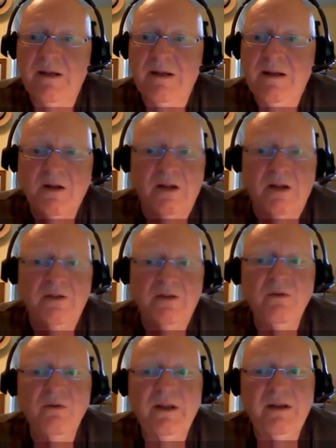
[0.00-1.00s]
I know,
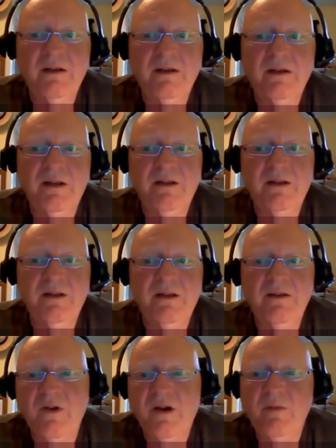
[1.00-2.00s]
like in the
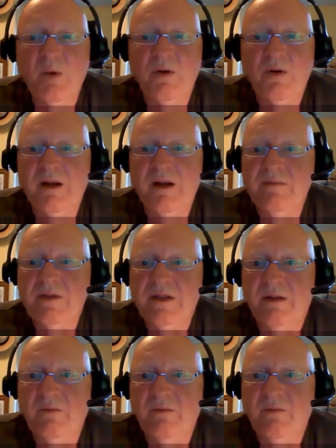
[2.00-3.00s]
grief recovery programs
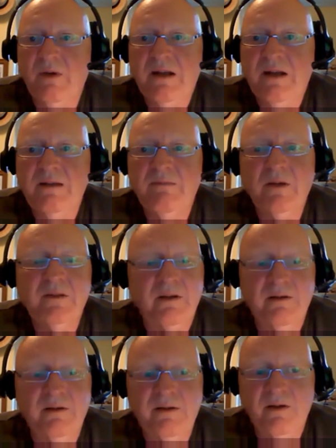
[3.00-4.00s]
that we ran in
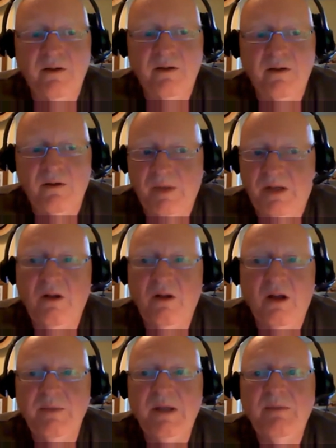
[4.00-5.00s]
Moncton, there have been a lot
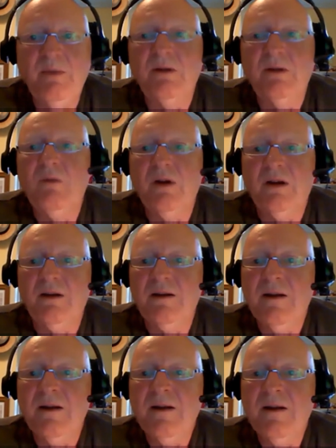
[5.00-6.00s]
of people where
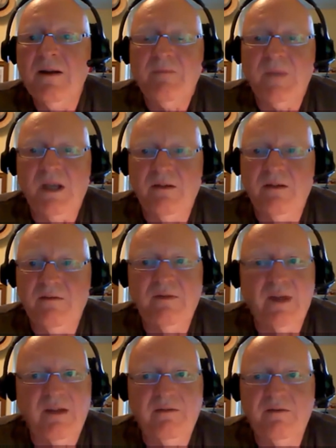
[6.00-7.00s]

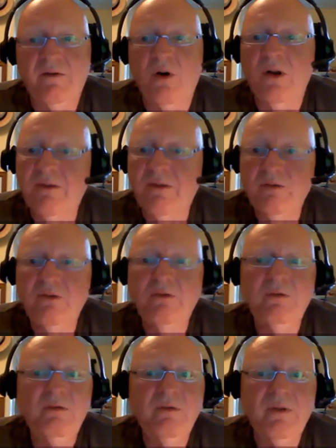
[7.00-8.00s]
they've gone
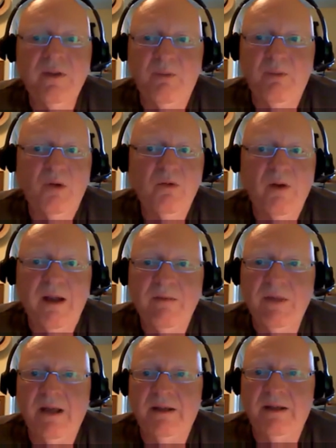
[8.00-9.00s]
through the program
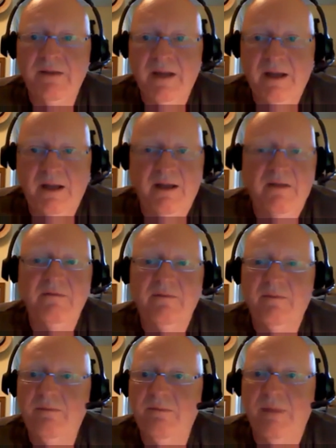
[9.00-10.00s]
and they have
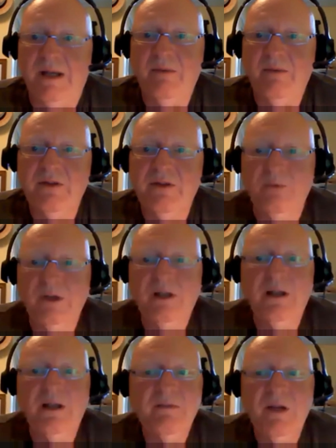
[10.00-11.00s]
been able to
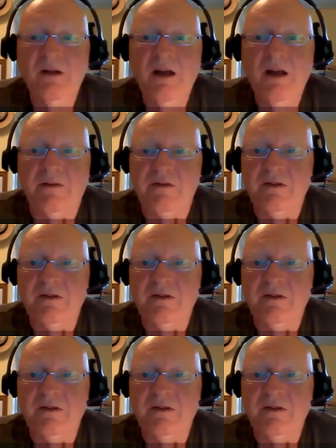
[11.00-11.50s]
reclaim their lives.